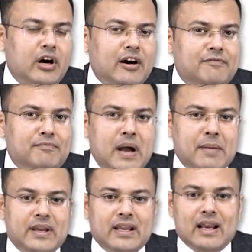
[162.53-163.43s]
of
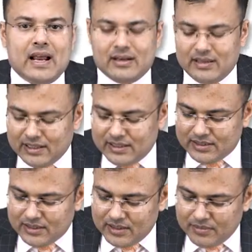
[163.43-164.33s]
mammary gland, that
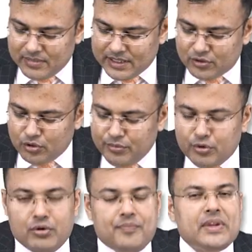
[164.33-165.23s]
is breast
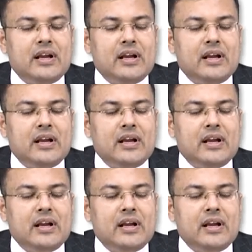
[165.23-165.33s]
lobule.